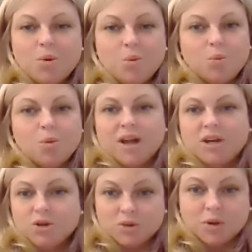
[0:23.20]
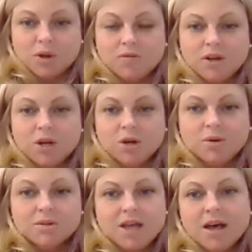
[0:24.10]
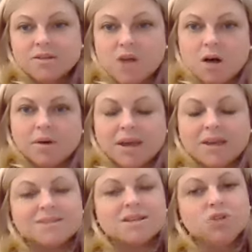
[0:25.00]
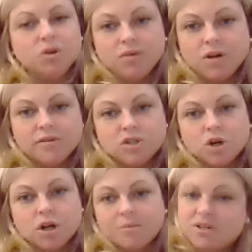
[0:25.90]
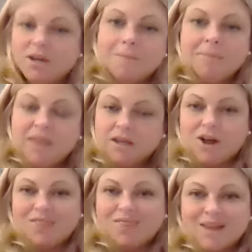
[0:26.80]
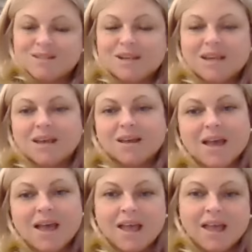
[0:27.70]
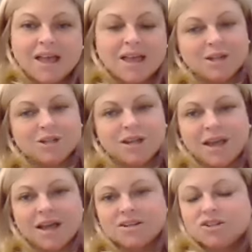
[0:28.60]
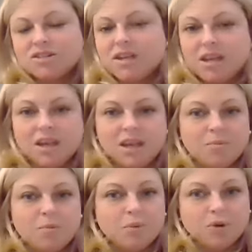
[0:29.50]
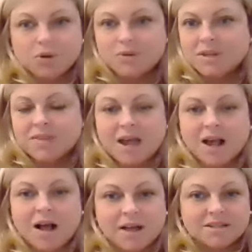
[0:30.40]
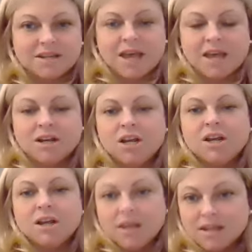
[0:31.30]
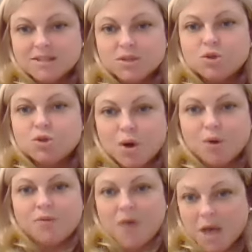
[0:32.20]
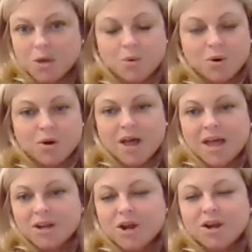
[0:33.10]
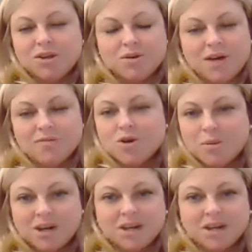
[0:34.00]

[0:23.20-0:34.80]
when you're doing your videos, as always, don't read off a script, make it authentic, and again, just keep producing that content. It is so valuable, and you have no